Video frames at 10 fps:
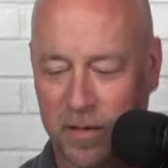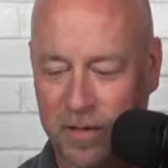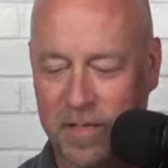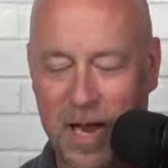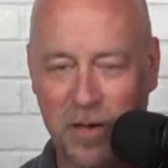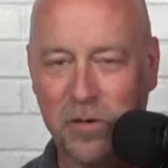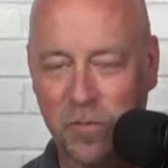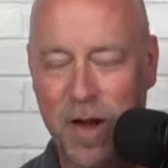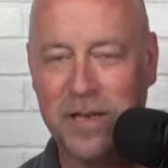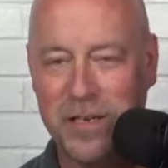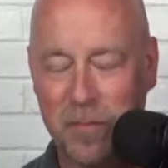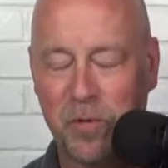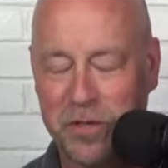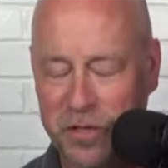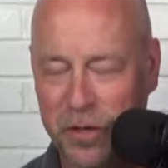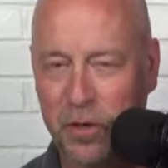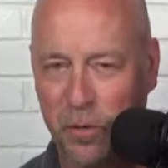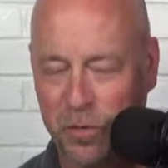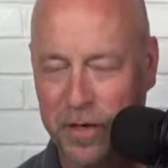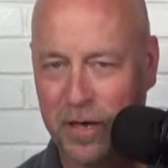Silo's ranked number
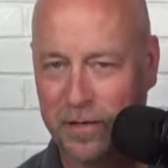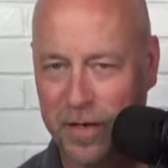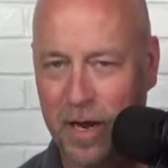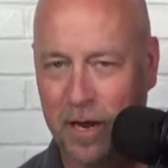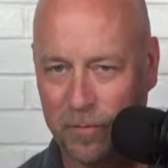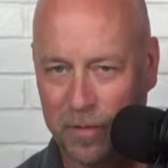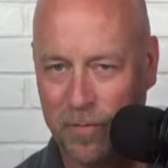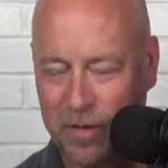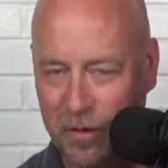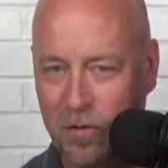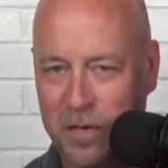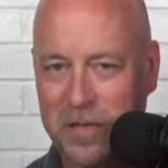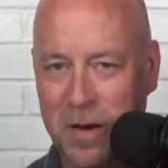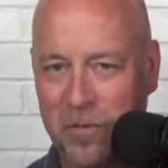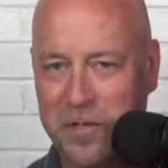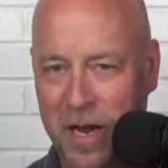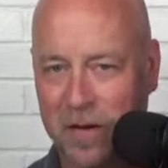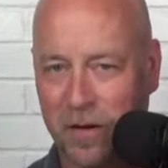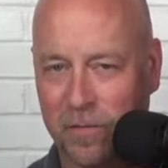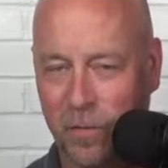2. Now, let me throw these numbers
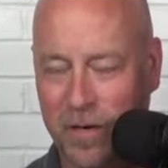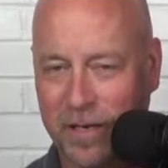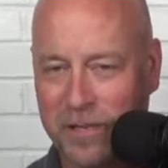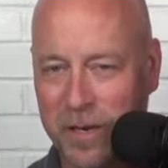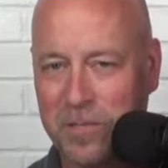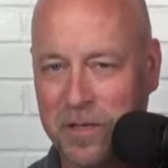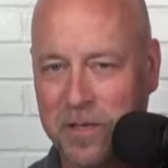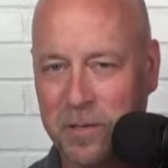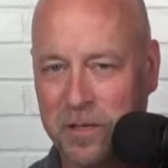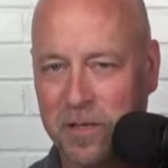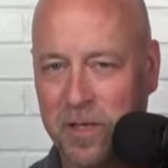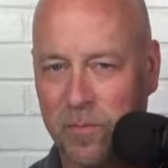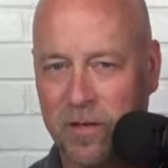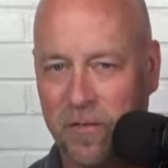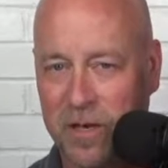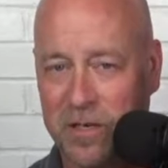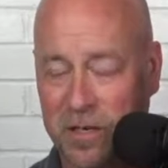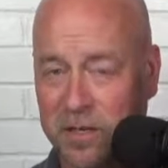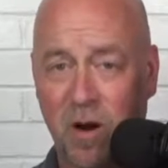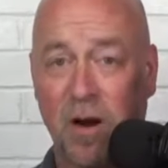out here for you, and something seems a little bit
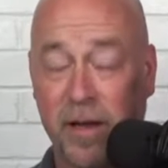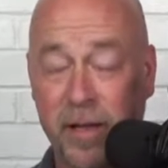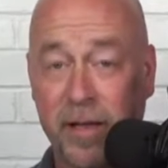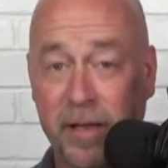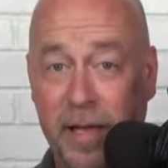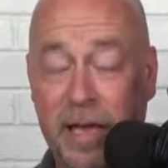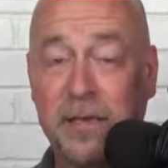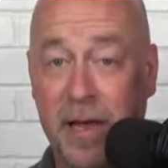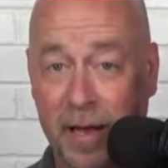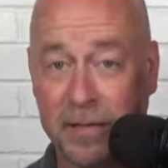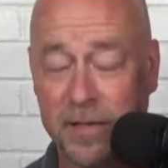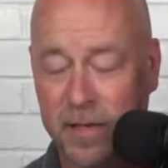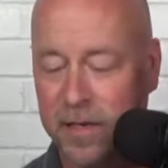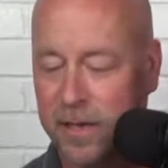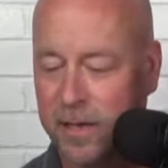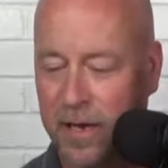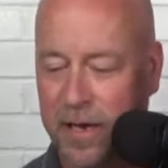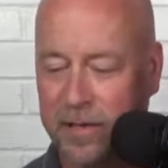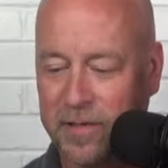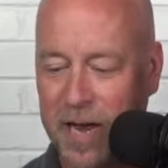fishy. Sorry, it does.
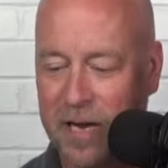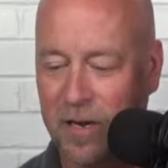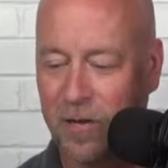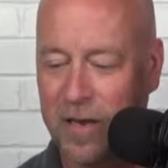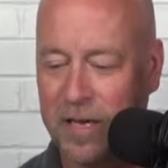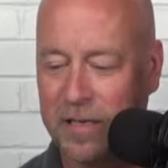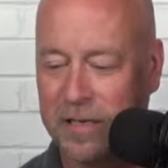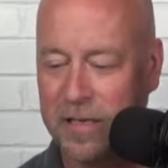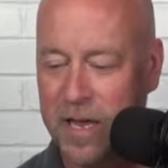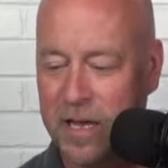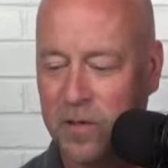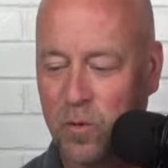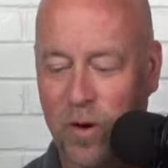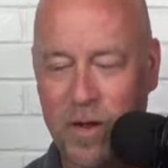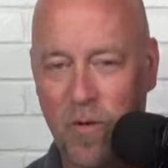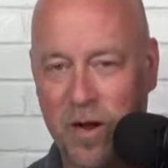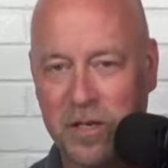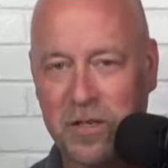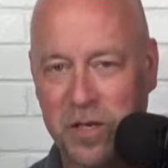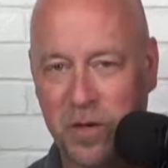Silo is
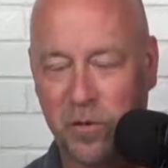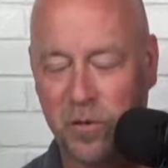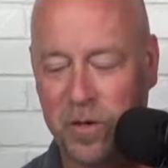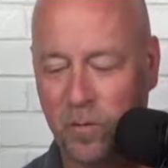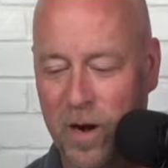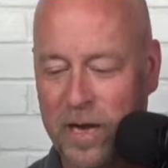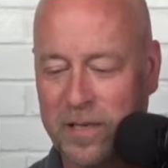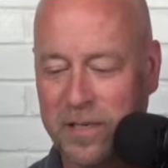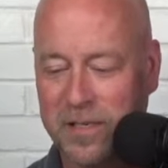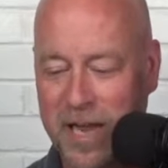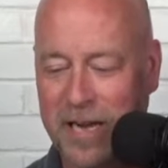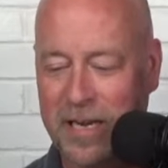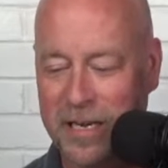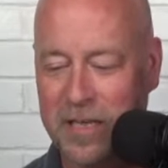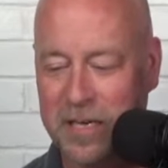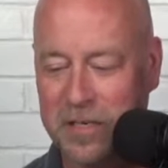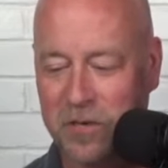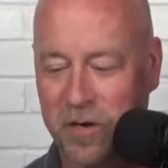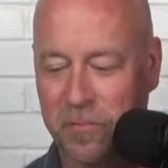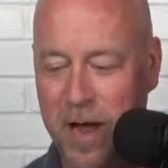21-2, ranked 2nd in the
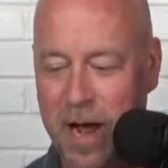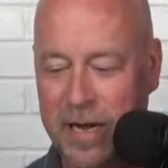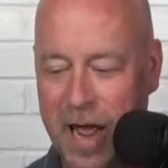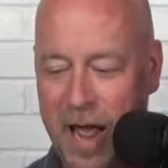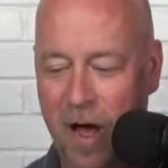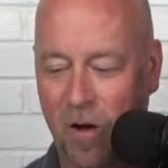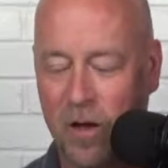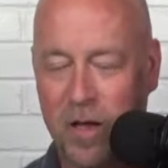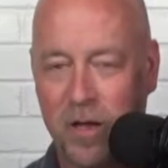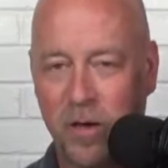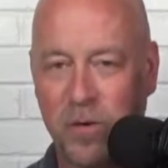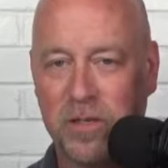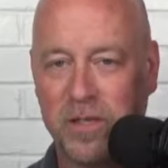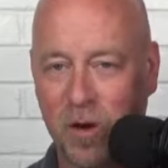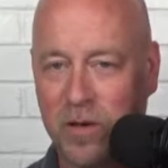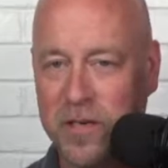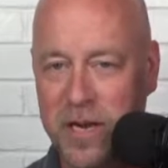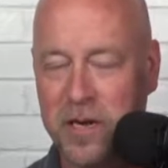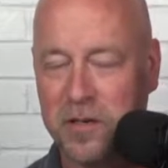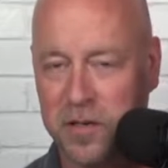district behind Howe, who is
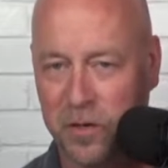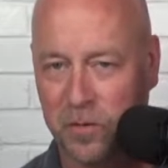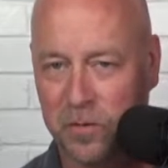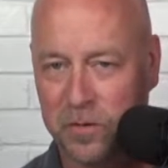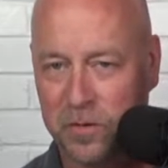13-2.